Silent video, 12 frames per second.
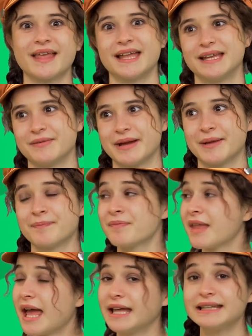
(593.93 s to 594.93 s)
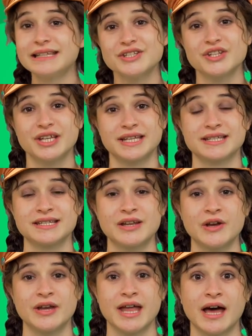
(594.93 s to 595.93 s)
Anyway, at least your kids
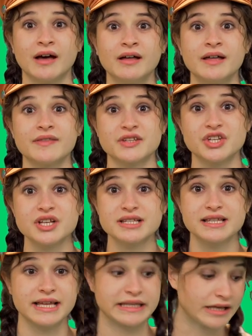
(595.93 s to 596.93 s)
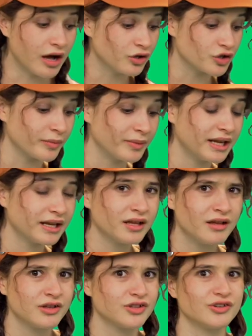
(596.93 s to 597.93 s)
know now that just like young Dominic,
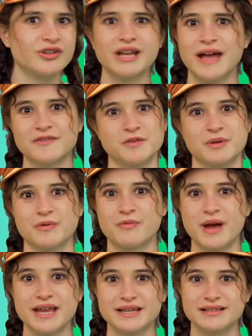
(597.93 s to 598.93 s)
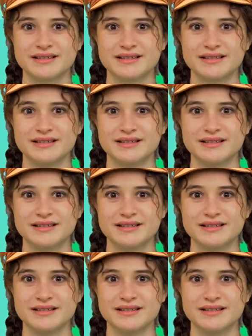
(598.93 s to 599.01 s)
you don't have to be wait.